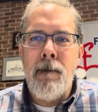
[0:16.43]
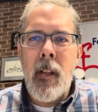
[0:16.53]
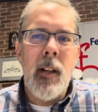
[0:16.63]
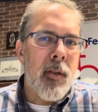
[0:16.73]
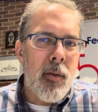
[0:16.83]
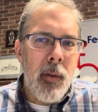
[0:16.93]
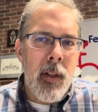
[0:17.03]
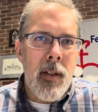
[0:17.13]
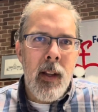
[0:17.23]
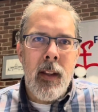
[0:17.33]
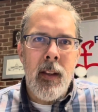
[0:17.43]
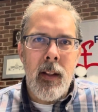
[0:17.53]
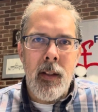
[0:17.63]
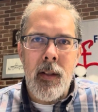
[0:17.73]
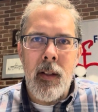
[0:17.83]
And it's stories like
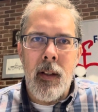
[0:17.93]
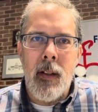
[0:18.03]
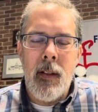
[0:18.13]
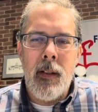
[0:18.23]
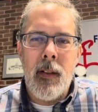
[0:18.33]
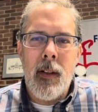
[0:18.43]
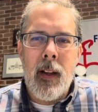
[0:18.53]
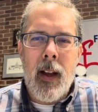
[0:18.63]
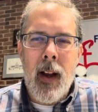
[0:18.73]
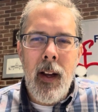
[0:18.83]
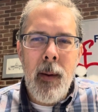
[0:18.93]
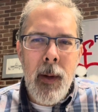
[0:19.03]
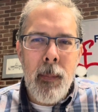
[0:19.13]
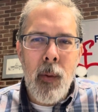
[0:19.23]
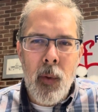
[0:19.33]
this that kind of
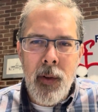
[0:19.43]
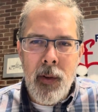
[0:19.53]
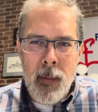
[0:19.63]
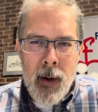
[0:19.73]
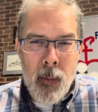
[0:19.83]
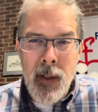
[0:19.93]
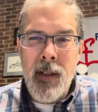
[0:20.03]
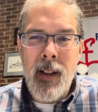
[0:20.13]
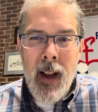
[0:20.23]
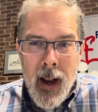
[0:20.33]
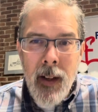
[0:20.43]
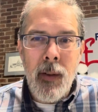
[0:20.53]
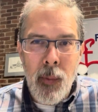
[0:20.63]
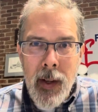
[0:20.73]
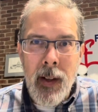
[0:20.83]
make me wonder about what's not
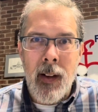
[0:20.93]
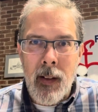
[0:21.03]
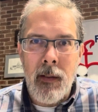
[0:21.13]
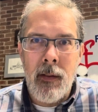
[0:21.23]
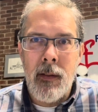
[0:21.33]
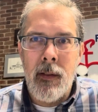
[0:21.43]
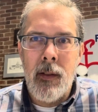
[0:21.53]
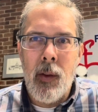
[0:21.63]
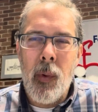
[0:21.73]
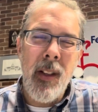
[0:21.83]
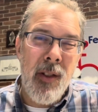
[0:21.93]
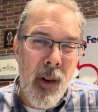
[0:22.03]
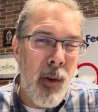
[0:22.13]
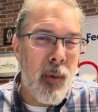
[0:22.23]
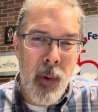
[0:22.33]
written. What
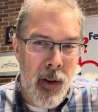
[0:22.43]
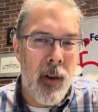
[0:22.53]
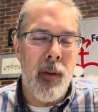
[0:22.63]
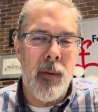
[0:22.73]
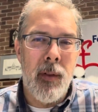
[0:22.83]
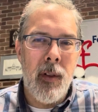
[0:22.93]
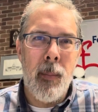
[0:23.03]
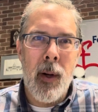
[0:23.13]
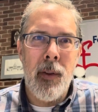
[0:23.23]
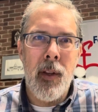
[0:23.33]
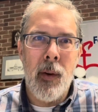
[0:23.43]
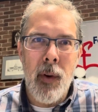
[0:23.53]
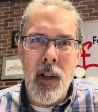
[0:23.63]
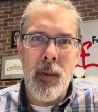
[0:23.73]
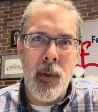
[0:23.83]
don't we know about the
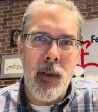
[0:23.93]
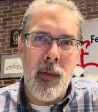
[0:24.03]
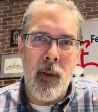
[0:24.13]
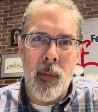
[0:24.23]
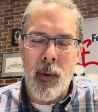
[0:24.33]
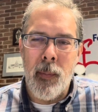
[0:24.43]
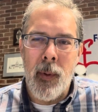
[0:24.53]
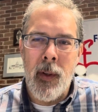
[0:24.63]
arrangements for the room?